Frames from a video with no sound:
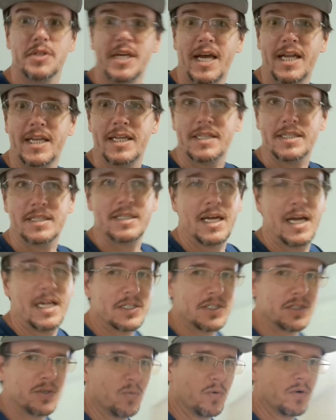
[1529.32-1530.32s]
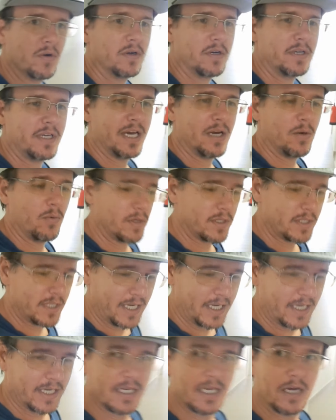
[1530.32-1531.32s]
tenants, that's the word. Yeah, we're
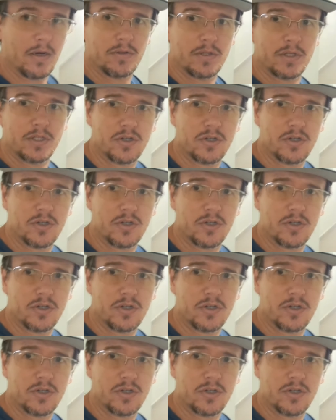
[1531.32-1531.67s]
taking out the